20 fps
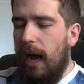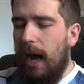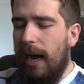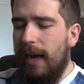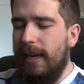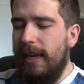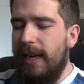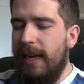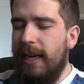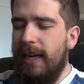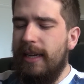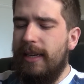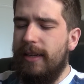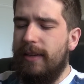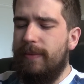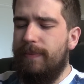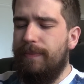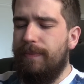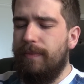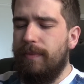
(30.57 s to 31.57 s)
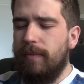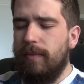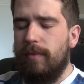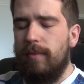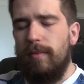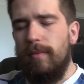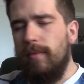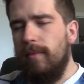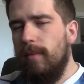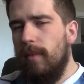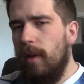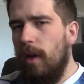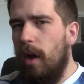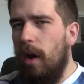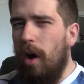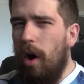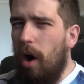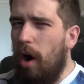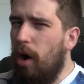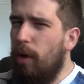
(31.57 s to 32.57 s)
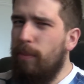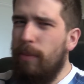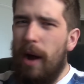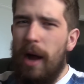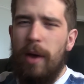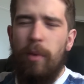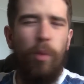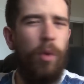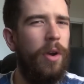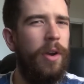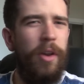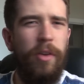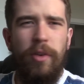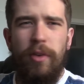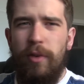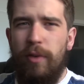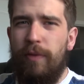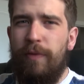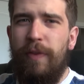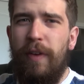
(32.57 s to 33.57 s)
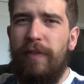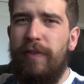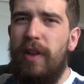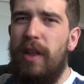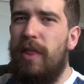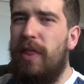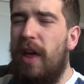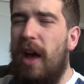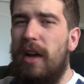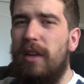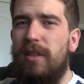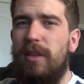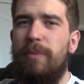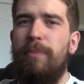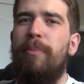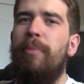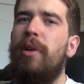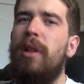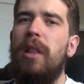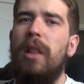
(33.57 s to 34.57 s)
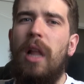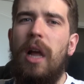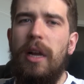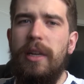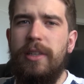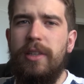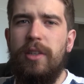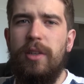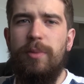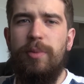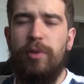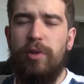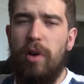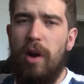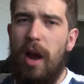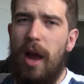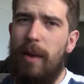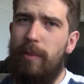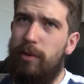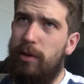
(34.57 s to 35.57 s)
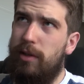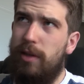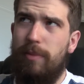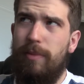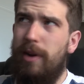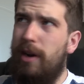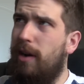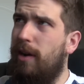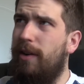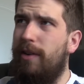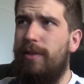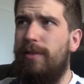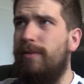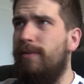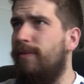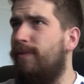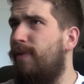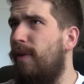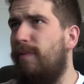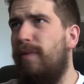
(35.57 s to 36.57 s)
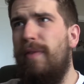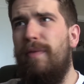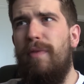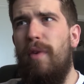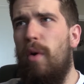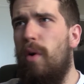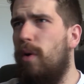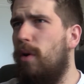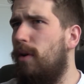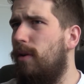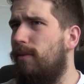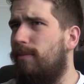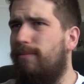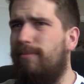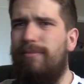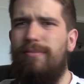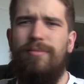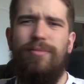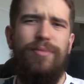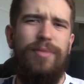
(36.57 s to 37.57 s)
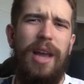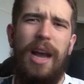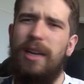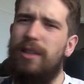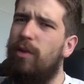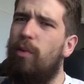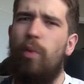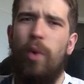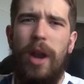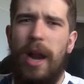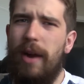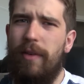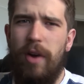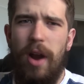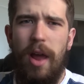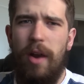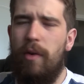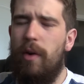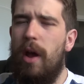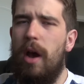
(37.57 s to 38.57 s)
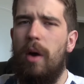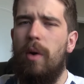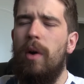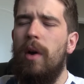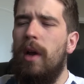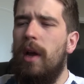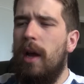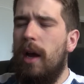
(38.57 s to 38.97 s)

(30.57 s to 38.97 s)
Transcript: I need all my 150,000 plus subscribers. I'm at 154,000, whatever, I don't know.